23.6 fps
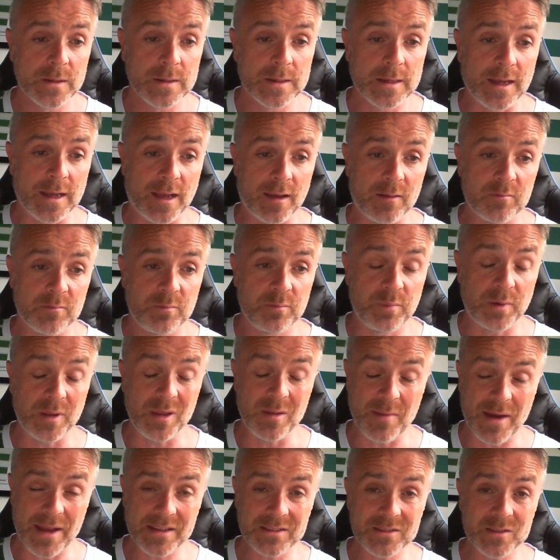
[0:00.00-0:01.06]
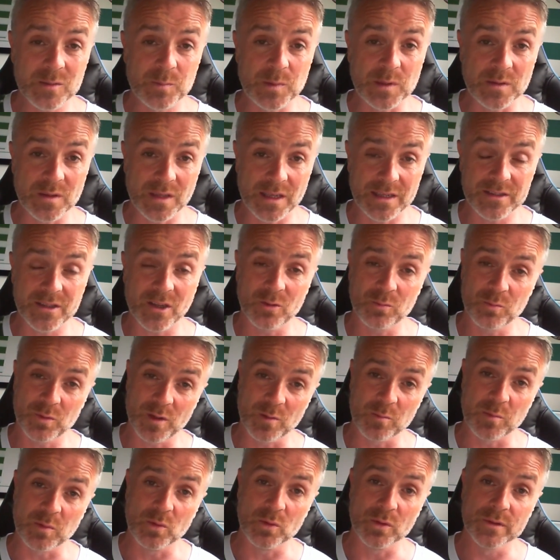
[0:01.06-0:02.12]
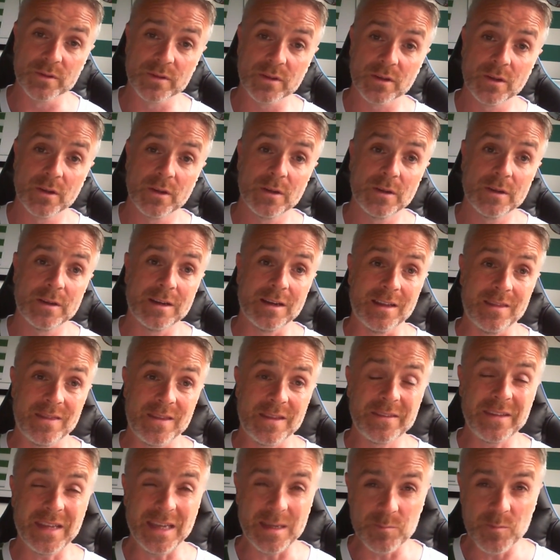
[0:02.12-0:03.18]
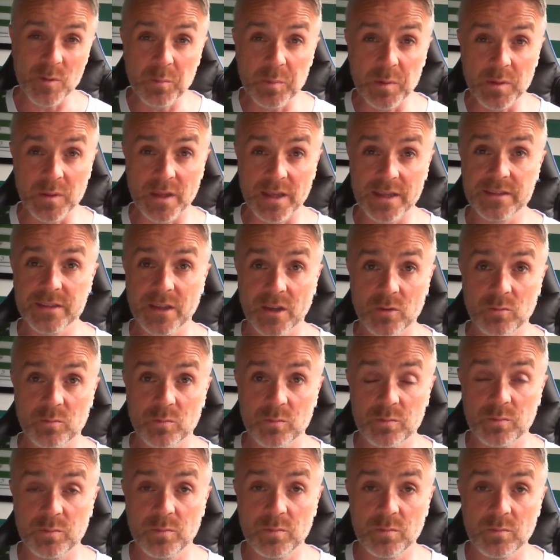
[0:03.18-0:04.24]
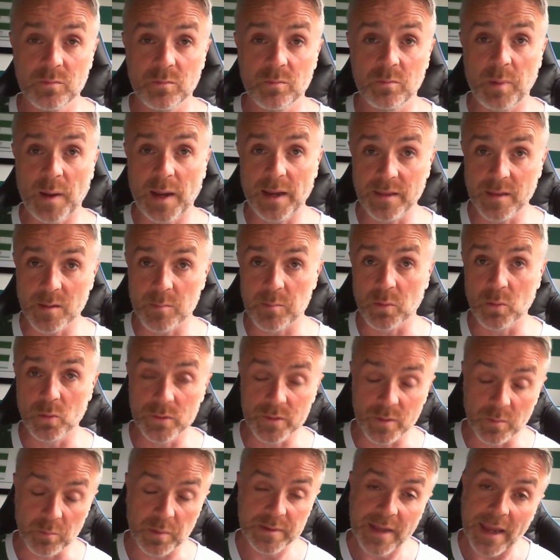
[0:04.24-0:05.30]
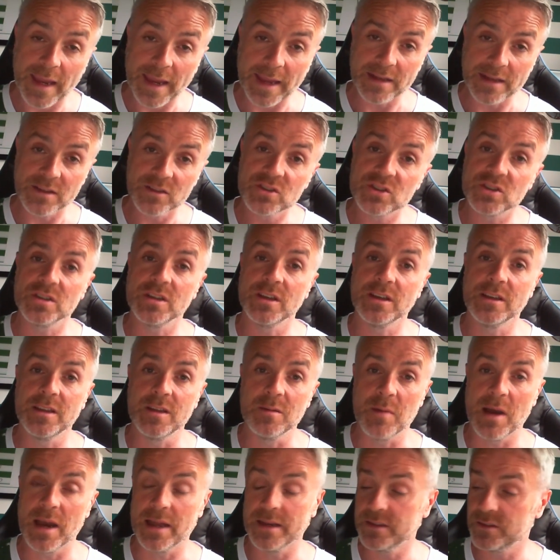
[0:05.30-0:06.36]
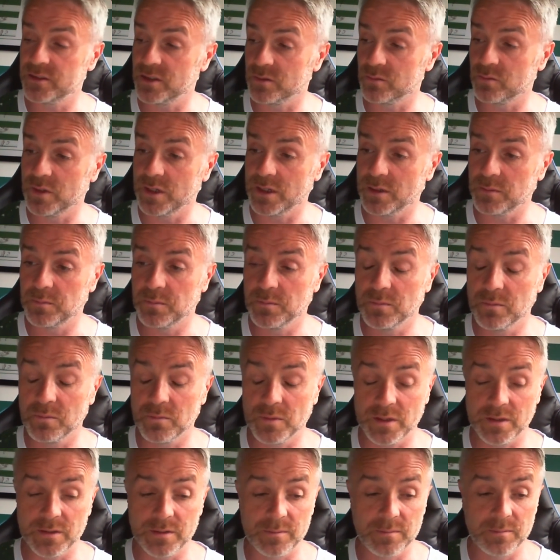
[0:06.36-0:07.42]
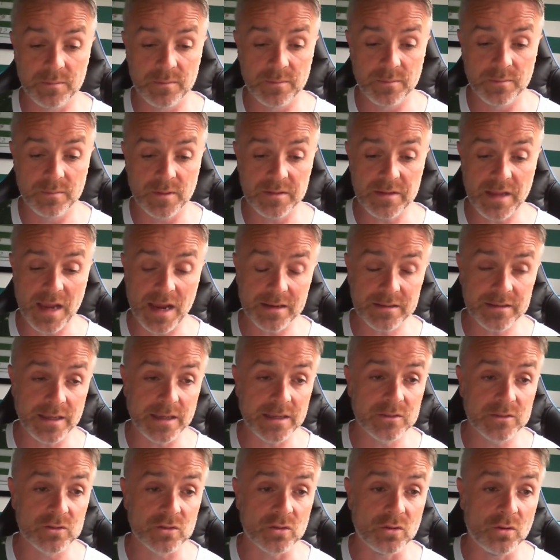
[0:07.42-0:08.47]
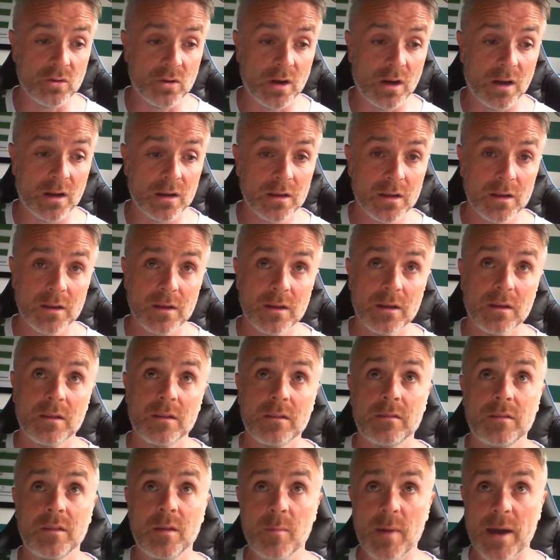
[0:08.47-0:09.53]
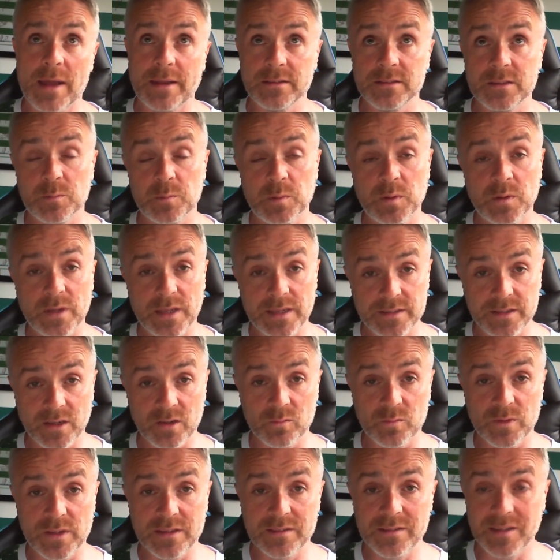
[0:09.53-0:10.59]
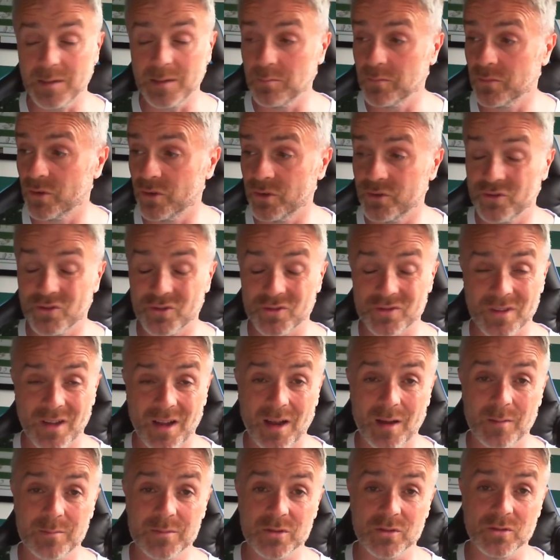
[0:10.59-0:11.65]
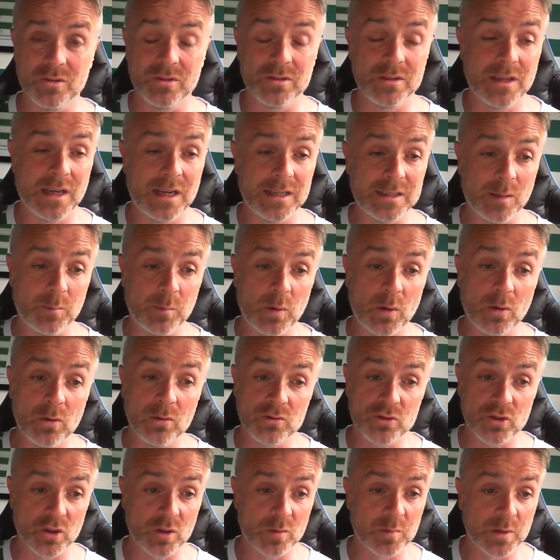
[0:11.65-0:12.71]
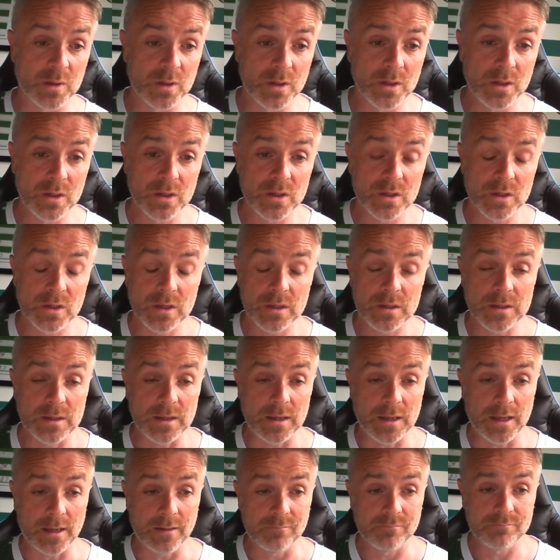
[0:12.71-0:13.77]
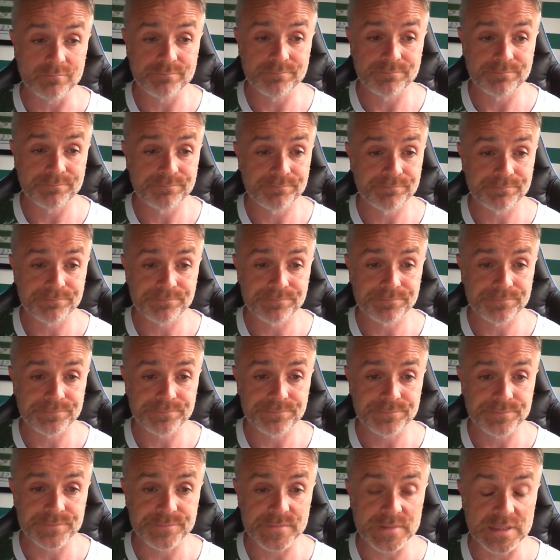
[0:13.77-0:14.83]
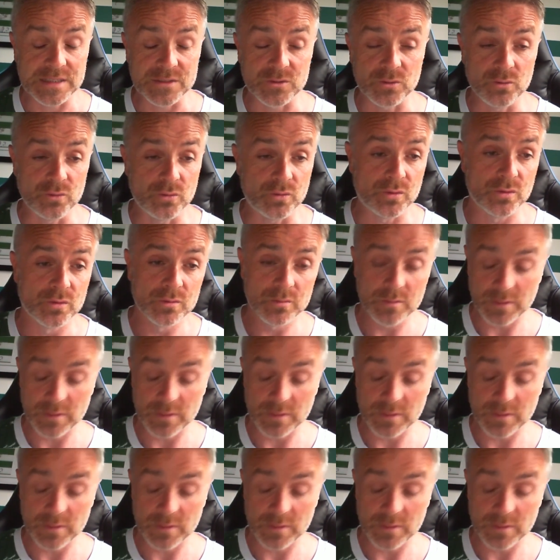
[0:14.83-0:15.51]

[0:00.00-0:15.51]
But the manager's been let down with the board, and the team have been let down by the board and potentially the manager with the tactics, or the manager's been let down with the team who just absolutely had a bottle job. I don't know.